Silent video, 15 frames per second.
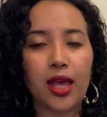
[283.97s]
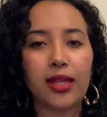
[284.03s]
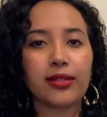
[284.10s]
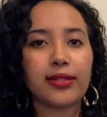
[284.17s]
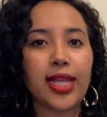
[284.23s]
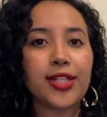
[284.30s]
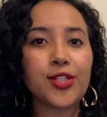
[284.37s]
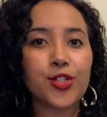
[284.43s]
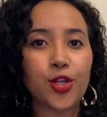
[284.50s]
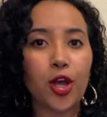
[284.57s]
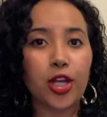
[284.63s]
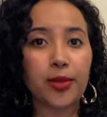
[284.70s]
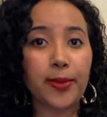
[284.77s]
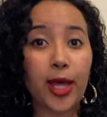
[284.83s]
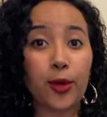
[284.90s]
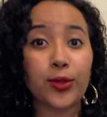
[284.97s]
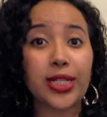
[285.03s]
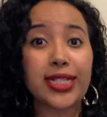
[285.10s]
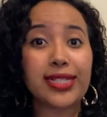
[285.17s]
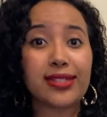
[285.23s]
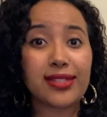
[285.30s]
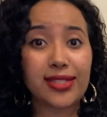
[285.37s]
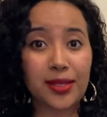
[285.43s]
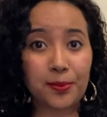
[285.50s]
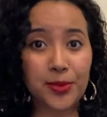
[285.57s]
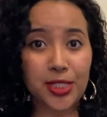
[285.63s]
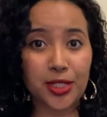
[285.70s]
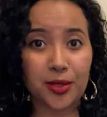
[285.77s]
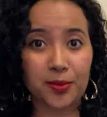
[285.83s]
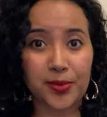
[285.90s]
Let's talk about
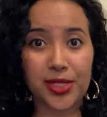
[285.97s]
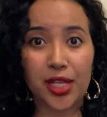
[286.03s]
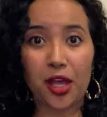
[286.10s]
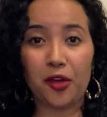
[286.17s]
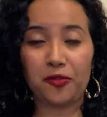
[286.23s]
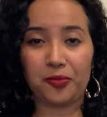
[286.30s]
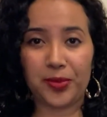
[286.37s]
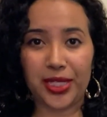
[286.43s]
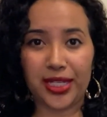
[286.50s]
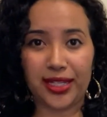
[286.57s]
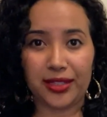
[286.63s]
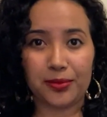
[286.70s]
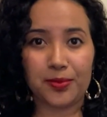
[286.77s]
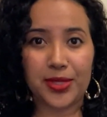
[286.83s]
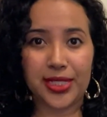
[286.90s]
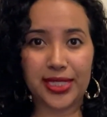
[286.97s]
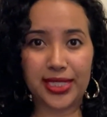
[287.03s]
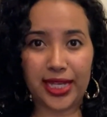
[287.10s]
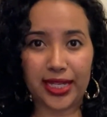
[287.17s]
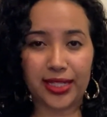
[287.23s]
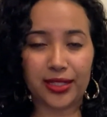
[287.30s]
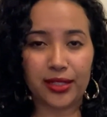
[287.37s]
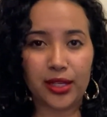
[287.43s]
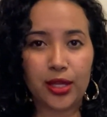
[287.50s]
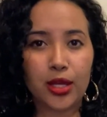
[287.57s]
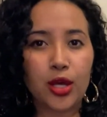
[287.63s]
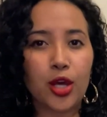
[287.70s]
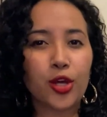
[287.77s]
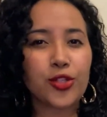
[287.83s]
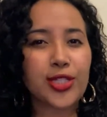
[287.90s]
symptoms of being sick.
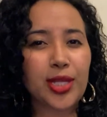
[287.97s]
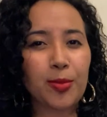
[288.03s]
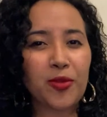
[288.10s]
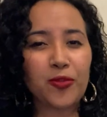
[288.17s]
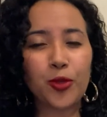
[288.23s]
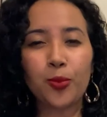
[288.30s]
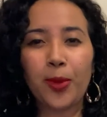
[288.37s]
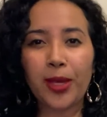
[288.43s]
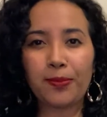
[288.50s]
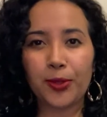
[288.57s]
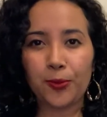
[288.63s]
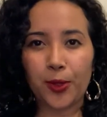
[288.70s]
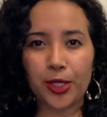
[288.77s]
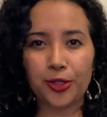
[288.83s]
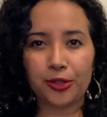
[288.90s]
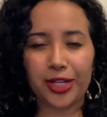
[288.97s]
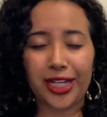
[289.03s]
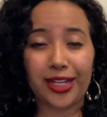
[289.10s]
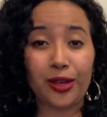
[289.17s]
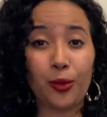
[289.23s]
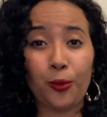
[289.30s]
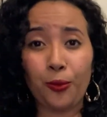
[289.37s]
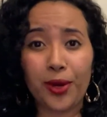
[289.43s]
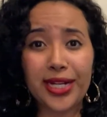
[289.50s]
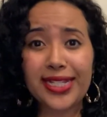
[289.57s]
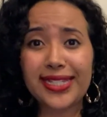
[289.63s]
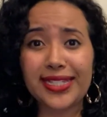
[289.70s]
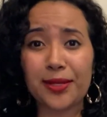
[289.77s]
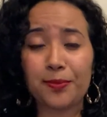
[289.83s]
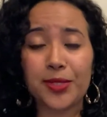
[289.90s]
Some of you might be wondering what a
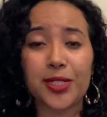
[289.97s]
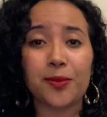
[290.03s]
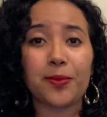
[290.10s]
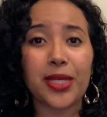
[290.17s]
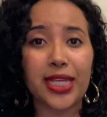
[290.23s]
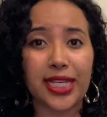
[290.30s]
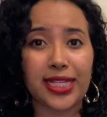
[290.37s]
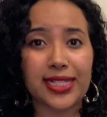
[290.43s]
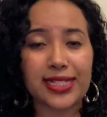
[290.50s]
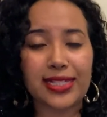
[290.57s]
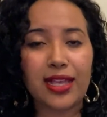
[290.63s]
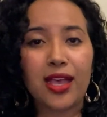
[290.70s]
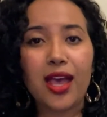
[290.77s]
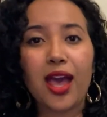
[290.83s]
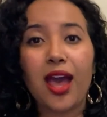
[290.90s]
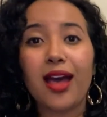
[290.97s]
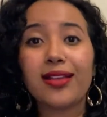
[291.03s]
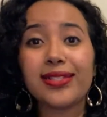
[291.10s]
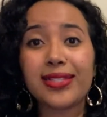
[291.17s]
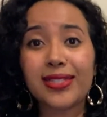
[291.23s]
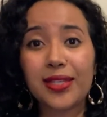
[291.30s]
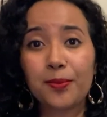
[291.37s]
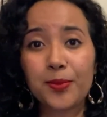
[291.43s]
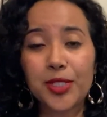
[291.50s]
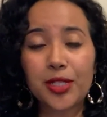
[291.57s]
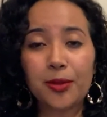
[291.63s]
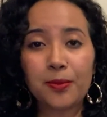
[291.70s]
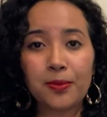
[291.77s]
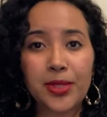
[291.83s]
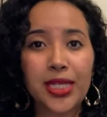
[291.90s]
symptom is. A symptom
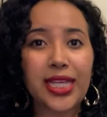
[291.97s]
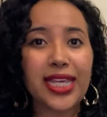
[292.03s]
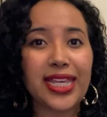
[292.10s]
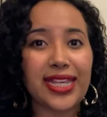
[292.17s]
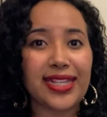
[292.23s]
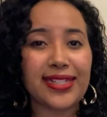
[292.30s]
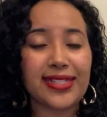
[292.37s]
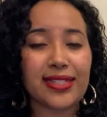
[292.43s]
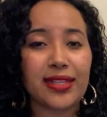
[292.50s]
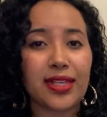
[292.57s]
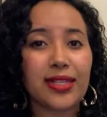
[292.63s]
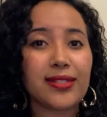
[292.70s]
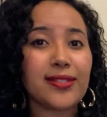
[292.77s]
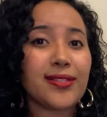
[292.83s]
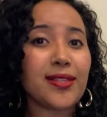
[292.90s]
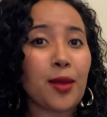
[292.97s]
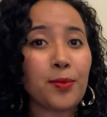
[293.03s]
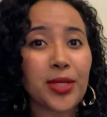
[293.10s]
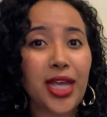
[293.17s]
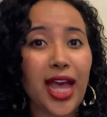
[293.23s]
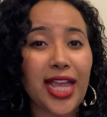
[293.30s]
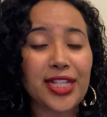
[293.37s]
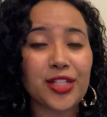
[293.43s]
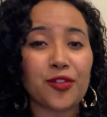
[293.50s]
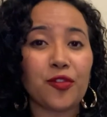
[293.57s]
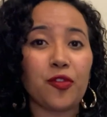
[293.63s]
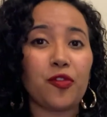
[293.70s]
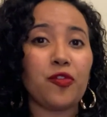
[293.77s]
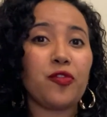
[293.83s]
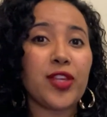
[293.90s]
is some kind of
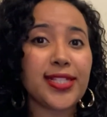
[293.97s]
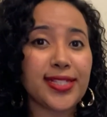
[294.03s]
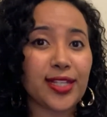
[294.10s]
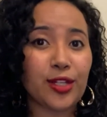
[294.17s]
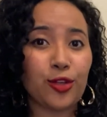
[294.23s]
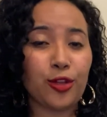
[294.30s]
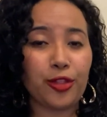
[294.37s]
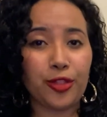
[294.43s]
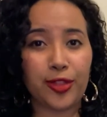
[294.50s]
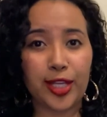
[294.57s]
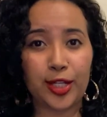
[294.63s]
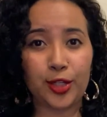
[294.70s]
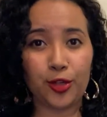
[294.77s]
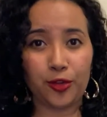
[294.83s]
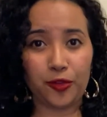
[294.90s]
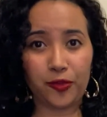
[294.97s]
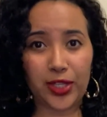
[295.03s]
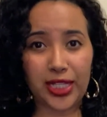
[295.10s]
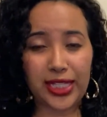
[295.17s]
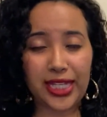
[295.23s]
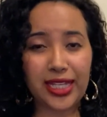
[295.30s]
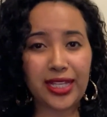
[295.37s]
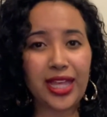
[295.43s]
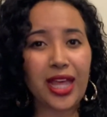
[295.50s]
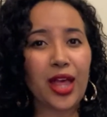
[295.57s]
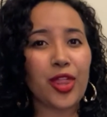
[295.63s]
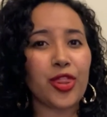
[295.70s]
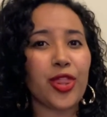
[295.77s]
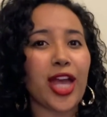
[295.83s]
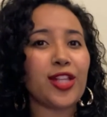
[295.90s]
physical thing you're feeling
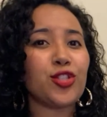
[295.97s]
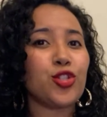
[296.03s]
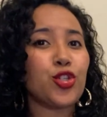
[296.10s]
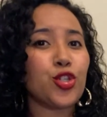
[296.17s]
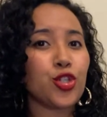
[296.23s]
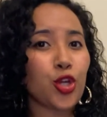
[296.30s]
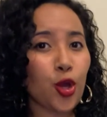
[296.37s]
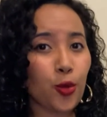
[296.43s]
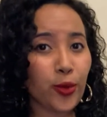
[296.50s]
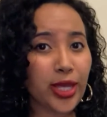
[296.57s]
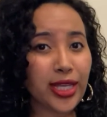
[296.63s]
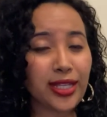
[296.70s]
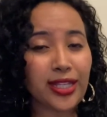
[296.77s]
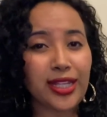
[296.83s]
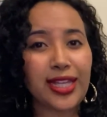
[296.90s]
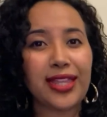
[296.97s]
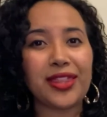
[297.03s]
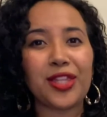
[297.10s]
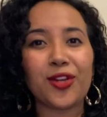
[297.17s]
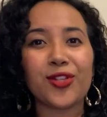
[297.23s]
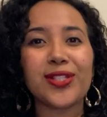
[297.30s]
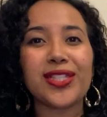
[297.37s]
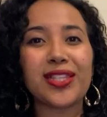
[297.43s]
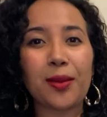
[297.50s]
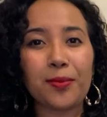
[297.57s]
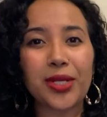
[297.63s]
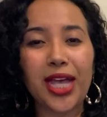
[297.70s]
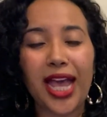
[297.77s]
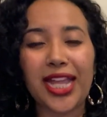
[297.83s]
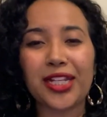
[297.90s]
that's showing there's some
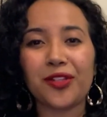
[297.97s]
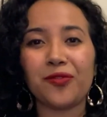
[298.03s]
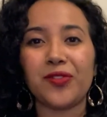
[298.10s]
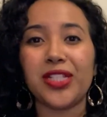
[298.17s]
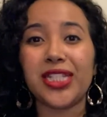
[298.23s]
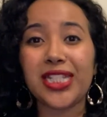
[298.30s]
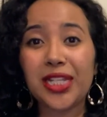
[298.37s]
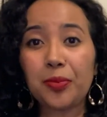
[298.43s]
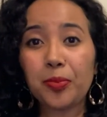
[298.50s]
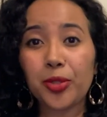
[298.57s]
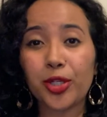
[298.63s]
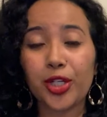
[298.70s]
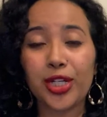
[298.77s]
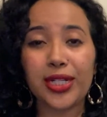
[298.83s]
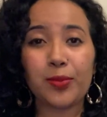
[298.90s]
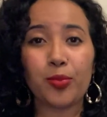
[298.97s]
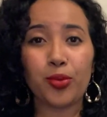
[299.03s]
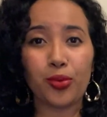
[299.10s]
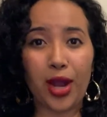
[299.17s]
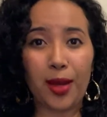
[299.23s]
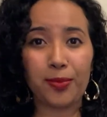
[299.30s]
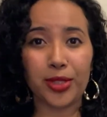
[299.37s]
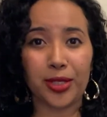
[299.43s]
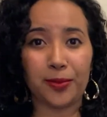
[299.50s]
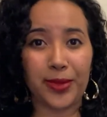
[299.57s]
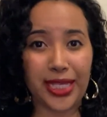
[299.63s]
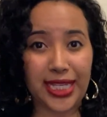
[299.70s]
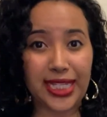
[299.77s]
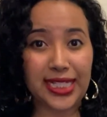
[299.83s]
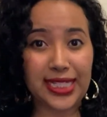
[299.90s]
kind of deeper problem
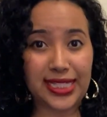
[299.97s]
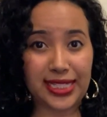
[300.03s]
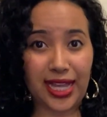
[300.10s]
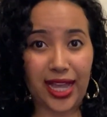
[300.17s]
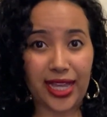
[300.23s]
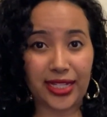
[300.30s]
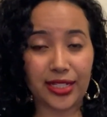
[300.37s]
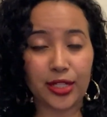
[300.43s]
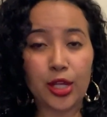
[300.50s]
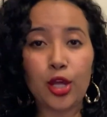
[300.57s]
inside.